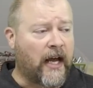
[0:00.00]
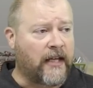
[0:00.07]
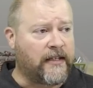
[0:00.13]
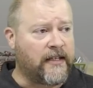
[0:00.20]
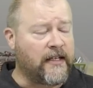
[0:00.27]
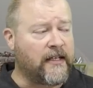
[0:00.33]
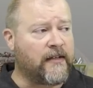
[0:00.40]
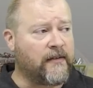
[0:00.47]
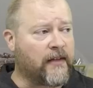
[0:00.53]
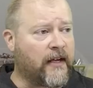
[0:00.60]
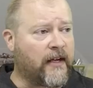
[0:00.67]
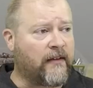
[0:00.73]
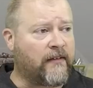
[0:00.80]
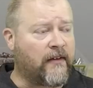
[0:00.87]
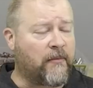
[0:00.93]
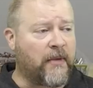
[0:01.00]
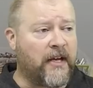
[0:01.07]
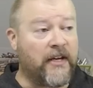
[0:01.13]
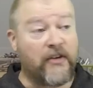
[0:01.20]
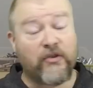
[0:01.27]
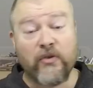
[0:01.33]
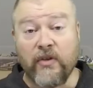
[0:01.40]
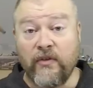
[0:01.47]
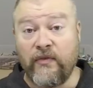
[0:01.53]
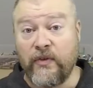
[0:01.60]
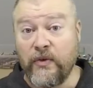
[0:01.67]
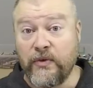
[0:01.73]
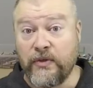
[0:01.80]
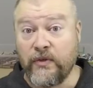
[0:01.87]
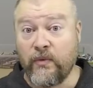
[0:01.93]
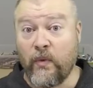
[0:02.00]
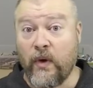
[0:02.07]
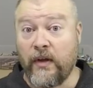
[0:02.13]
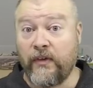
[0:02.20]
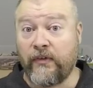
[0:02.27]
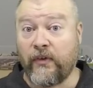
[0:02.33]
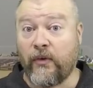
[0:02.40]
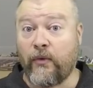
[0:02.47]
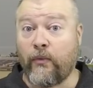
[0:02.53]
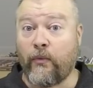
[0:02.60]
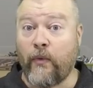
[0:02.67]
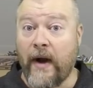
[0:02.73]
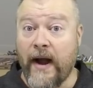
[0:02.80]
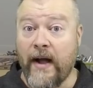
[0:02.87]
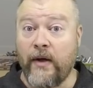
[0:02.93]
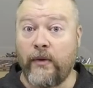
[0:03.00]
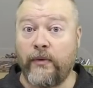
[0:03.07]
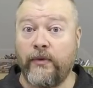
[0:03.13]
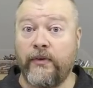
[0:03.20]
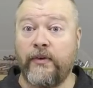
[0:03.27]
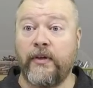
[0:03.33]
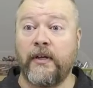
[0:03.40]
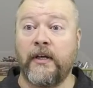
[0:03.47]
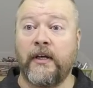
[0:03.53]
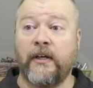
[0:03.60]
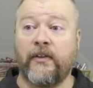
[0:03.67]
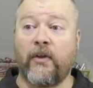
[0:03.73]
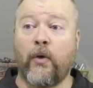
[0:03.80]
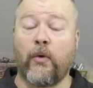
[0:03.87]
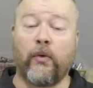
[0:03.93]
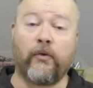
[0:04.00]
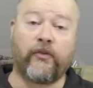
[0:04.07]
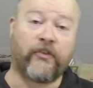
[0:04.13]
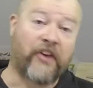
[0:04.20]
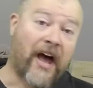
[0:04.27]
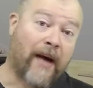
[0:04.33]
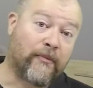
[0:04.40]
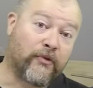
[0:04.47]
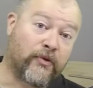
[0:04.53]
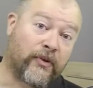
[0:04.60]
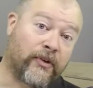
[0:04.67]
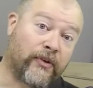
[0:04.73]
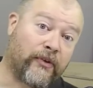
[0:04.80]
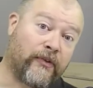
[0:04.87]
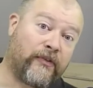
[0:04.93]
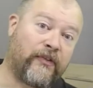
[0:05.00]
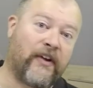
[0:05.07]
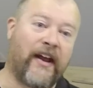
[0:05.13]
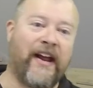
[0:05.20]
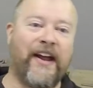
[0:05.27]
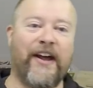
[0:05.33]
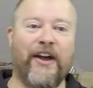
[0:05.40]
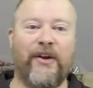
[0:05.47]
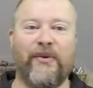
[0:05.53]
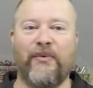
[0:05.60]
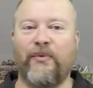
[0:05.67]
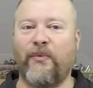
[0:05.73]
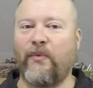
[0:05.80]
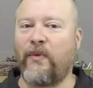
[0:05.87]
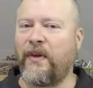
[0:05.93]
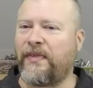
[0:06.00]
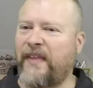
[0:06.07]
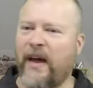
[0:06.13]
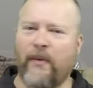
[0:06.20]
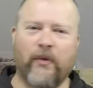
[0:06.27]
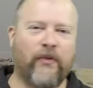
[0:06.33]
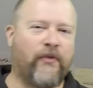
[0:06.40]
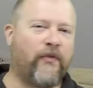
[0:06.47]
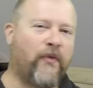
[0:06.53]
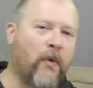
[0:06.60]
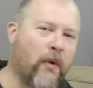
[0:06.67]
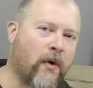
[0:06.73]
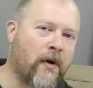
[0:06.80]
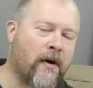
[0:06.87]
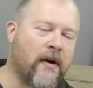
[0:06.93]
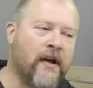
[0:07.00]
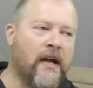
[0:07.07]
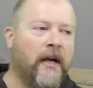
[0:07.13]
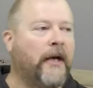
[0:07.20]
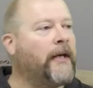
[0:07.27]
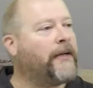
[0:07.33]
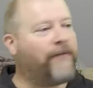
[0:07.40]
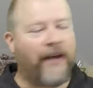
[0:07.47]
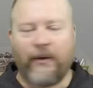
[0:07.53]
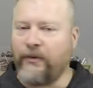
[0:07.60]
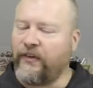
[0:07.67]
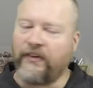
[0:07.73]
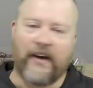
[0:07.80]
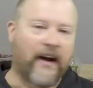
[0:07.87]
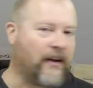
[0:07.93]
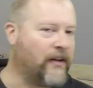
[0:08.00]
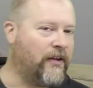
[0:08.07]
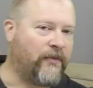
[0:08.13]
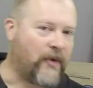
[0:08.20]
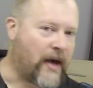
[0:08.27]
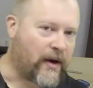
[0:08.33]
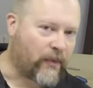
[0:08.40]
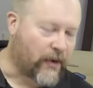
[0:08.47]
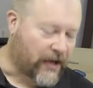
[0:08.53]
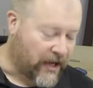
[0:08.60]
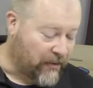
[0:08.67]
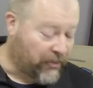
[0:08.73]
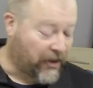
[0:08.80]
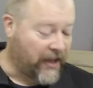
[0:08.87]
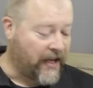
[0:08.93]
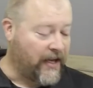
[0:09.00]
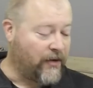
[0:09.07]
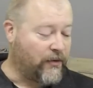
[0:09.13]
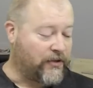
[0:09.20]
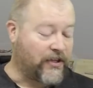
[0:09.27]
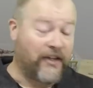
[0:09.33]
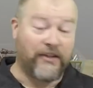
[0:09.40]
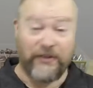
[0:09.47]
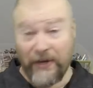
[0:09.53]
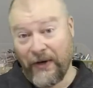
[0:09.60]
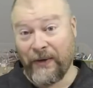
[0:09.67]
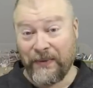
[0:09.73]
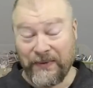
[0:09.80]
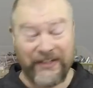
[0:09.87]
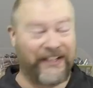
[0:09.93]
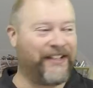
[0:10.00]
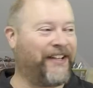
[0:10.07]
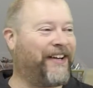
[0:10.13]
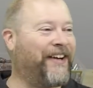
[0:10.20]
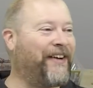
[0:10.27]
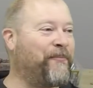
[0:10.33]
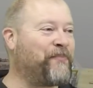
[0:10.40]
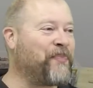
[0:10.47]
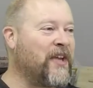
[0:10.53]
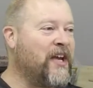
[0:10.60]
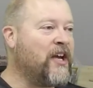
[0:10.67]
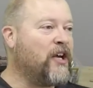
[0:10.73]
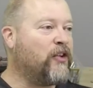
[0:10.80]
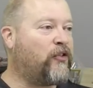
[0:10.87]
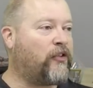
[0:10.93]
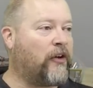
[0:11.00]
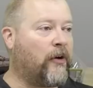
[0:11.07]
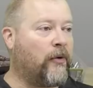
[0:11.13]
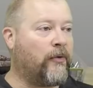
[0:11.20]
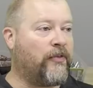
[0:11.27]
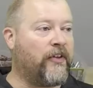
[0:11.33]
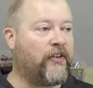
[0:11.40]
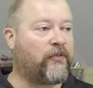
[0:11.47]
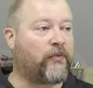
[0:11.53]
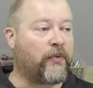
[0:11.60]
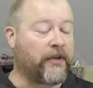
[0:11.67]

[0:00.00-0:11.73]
I think, like I said, my initial confusion was around the whole stop drills and what that was for. That was entirely if you had a working plane, which I don't. So this